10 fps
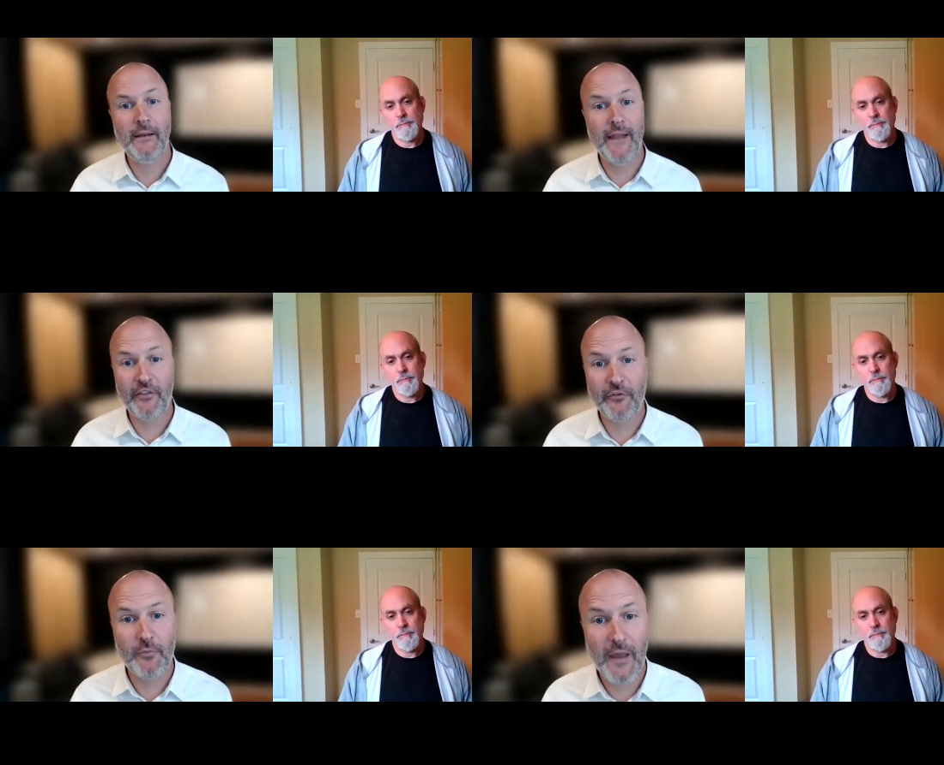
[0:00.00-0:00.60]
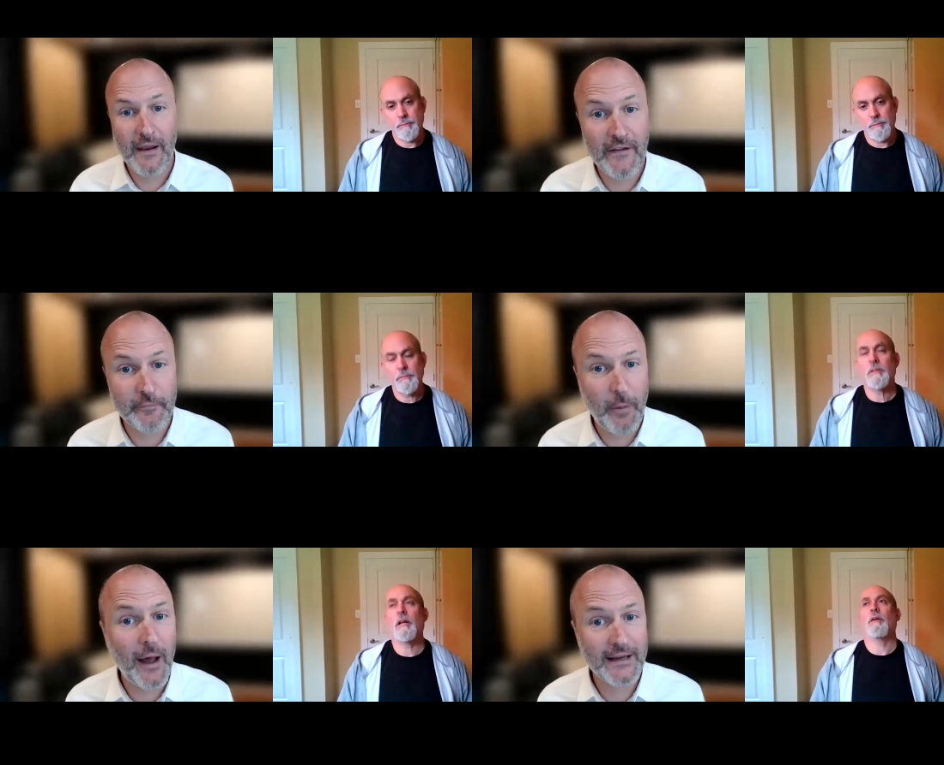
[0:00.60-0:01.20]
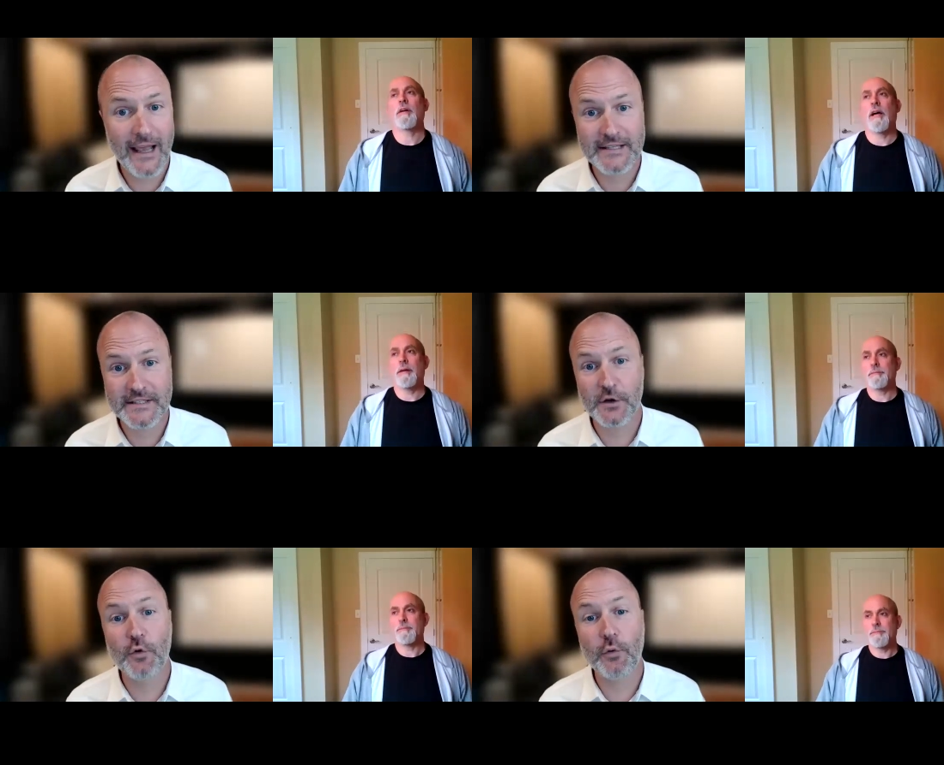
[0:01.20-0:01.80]
Speaker 1: And that's, and this podcast
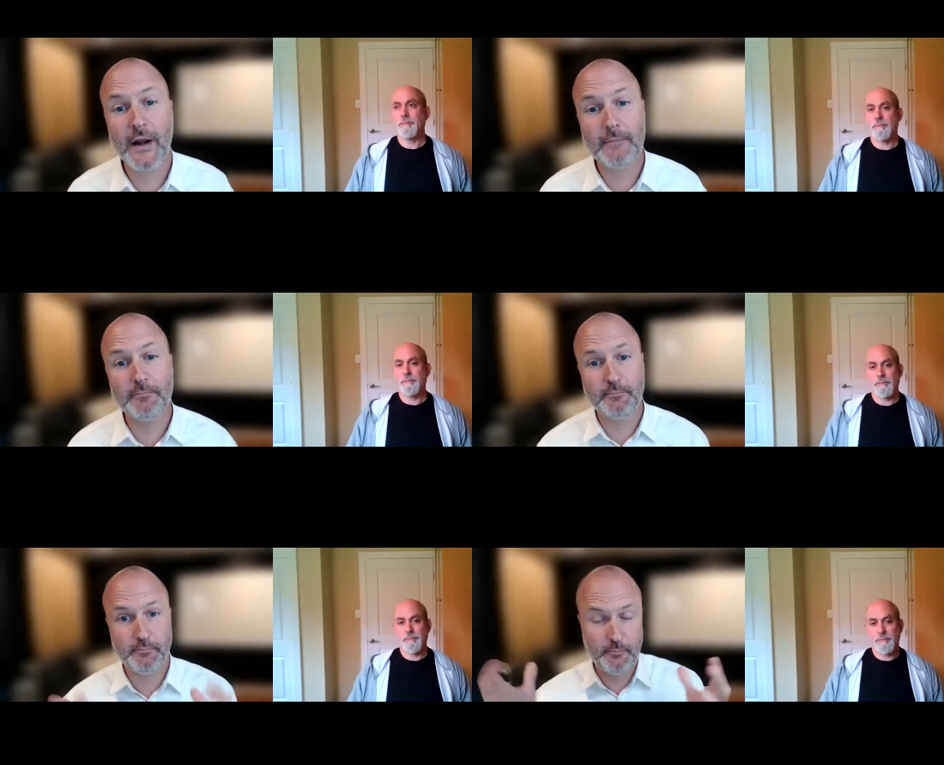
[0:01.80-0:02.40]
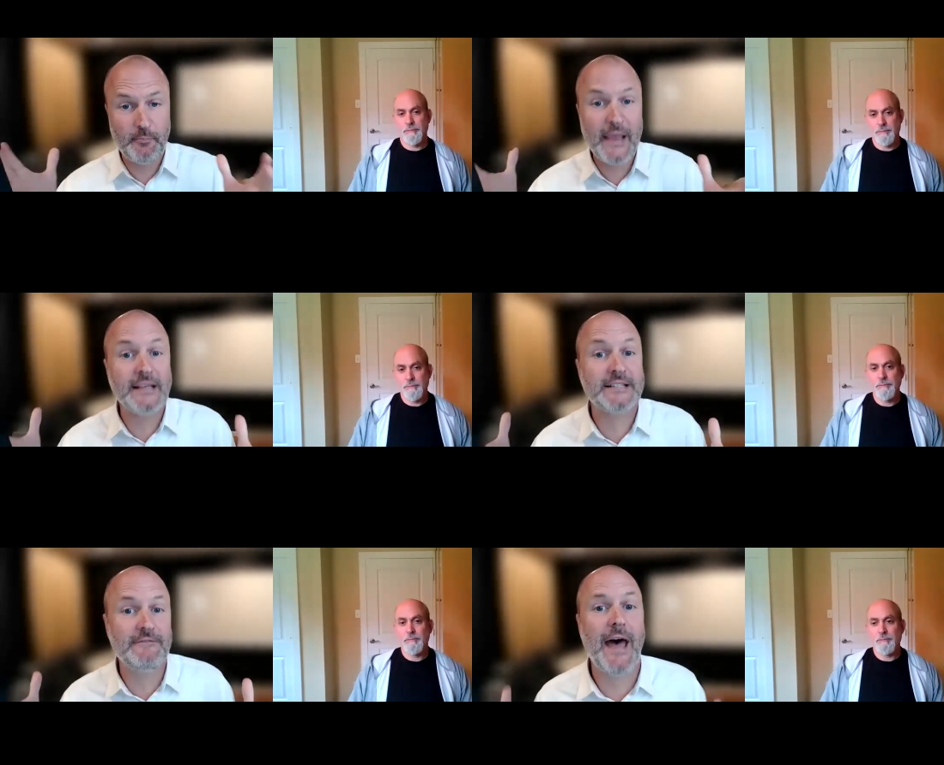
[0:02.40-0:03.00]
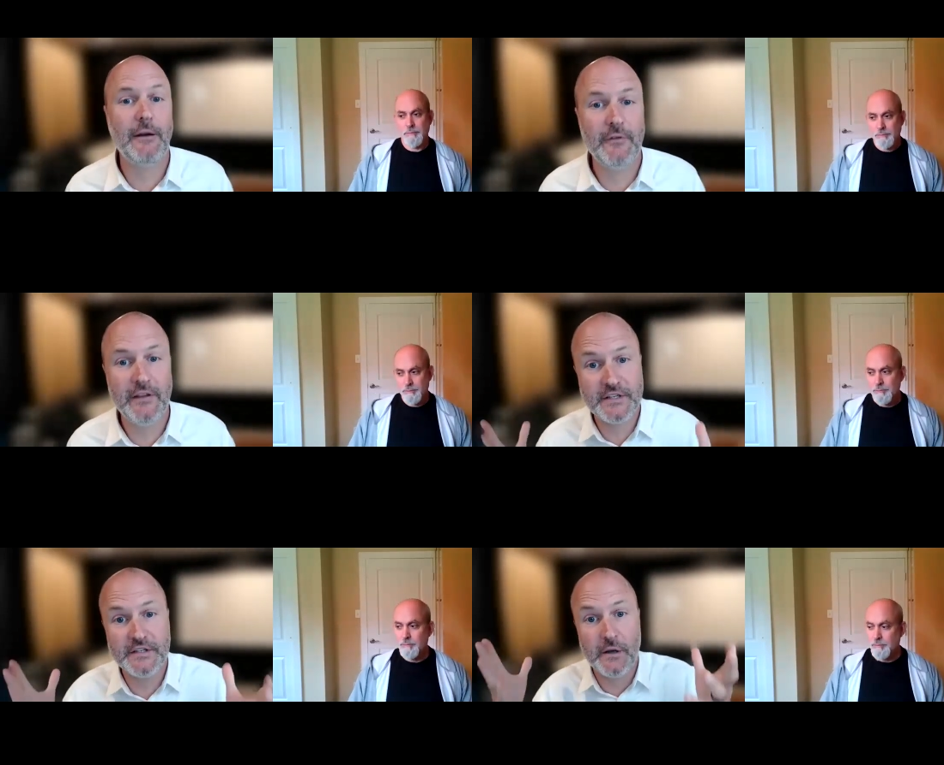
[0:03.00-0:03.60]
is a great piece of that.
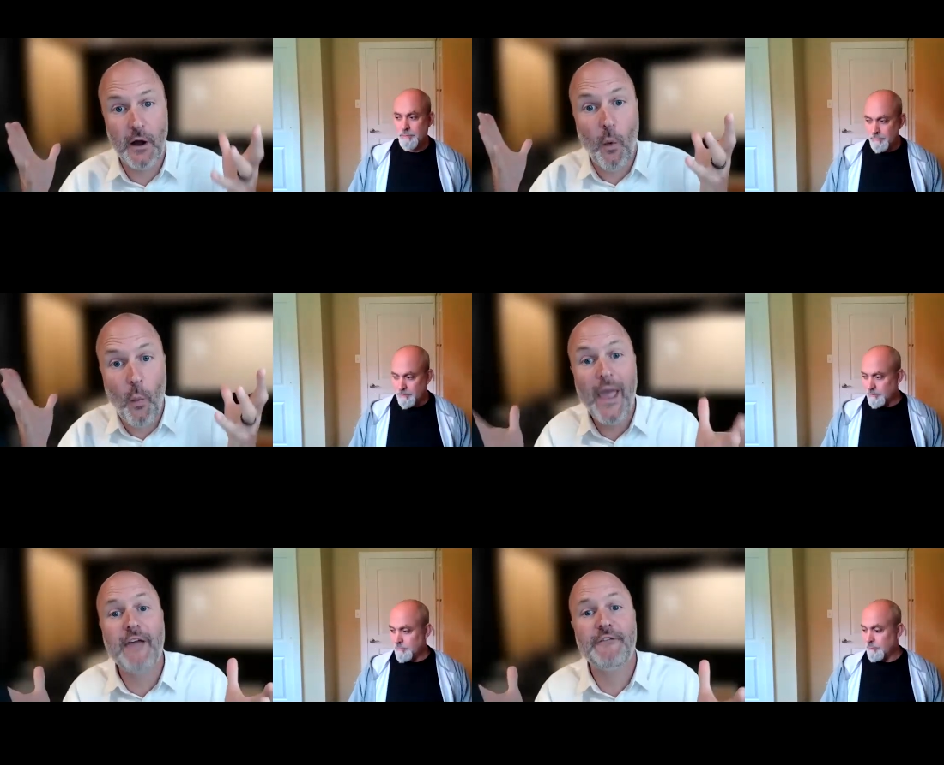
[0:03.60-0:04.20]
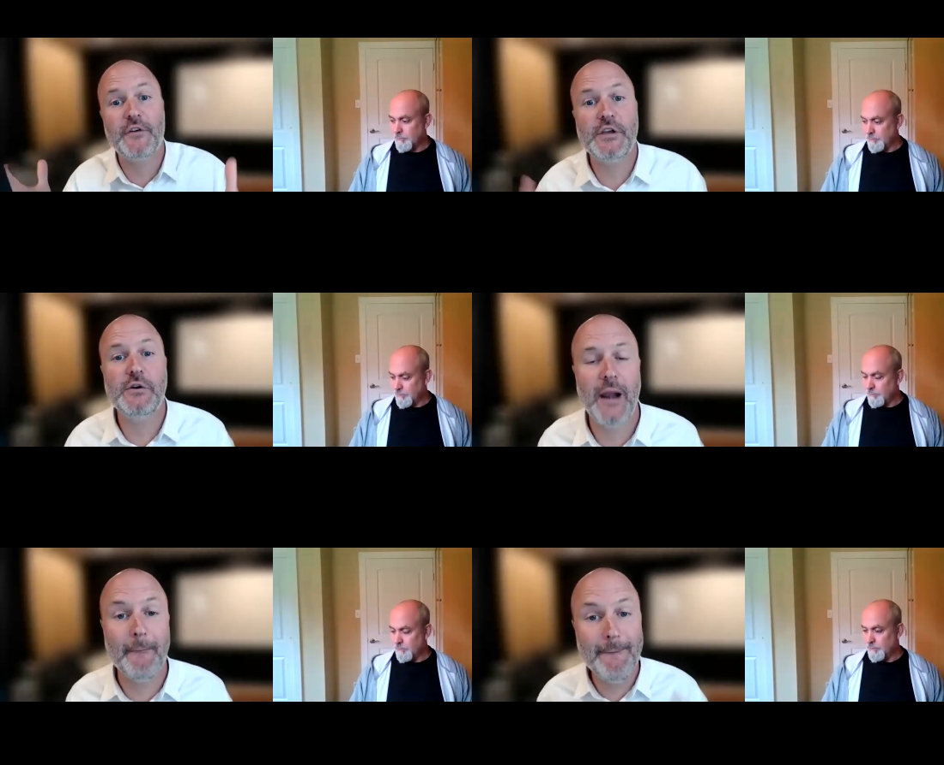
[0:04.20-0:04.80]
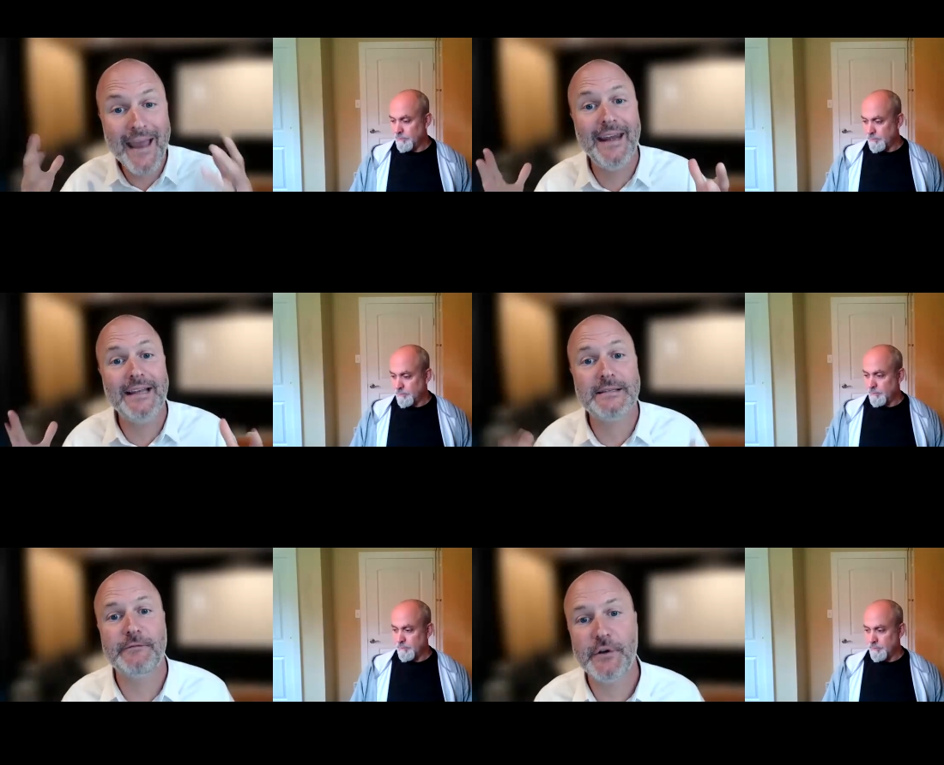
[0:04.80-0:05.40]
This is a way for you, a
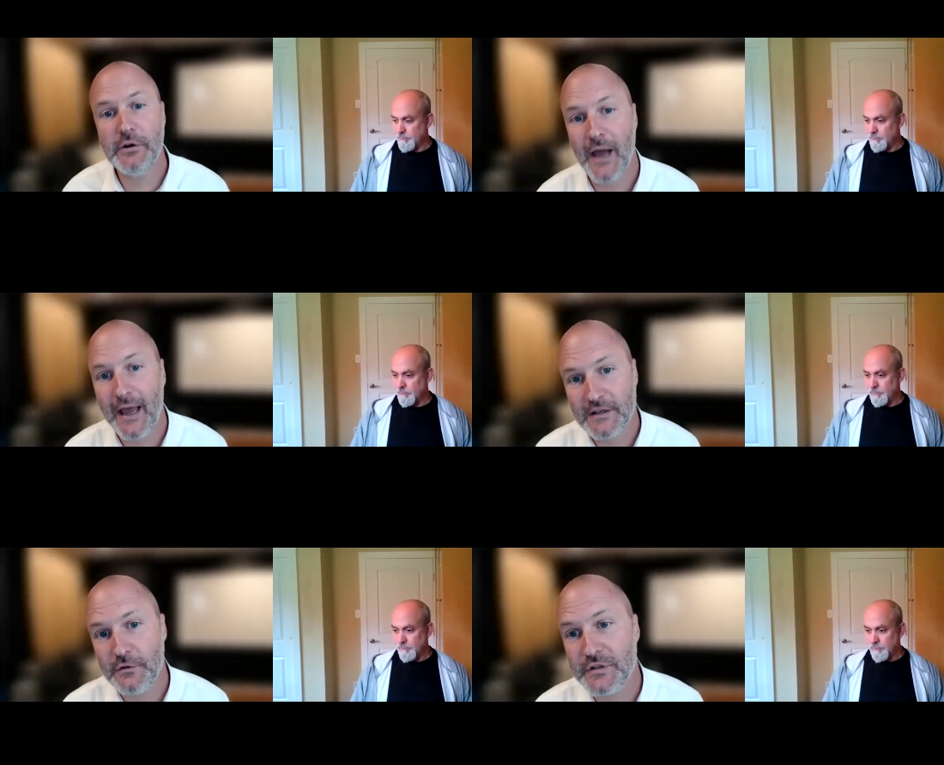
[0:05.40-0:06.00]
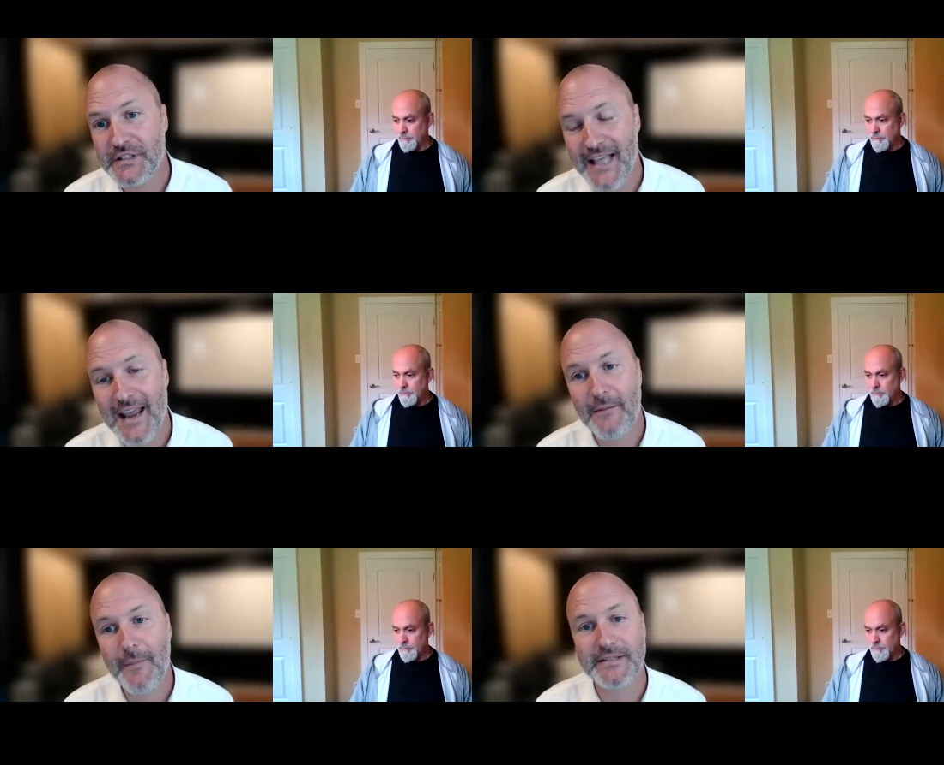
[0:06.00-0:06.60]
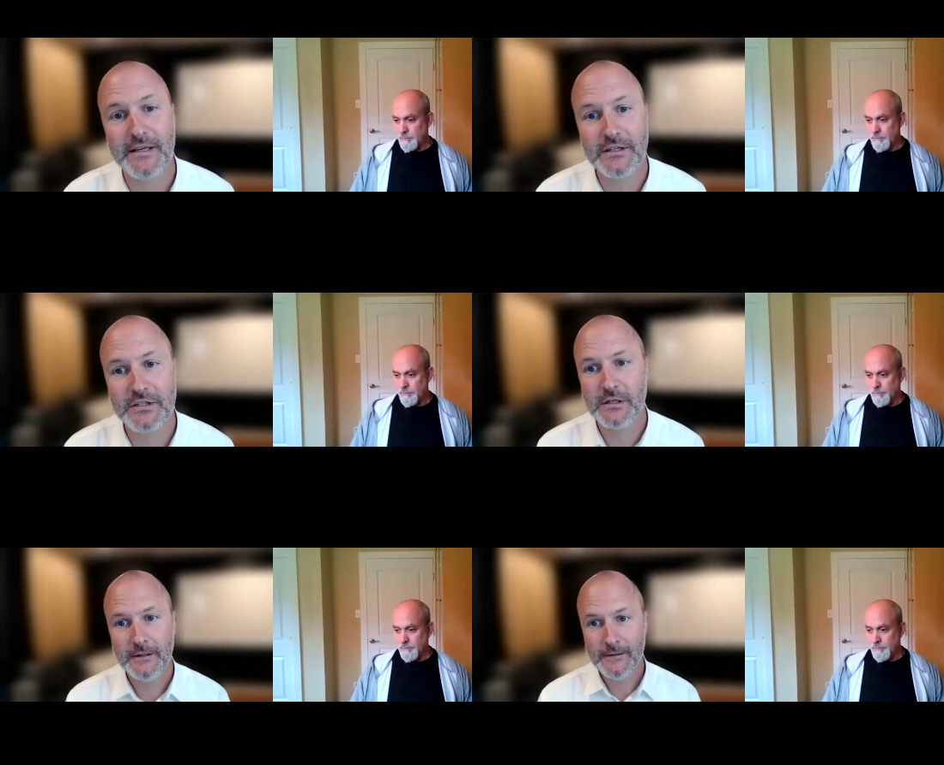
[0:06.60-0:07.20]
mechanism for you and I to say the message.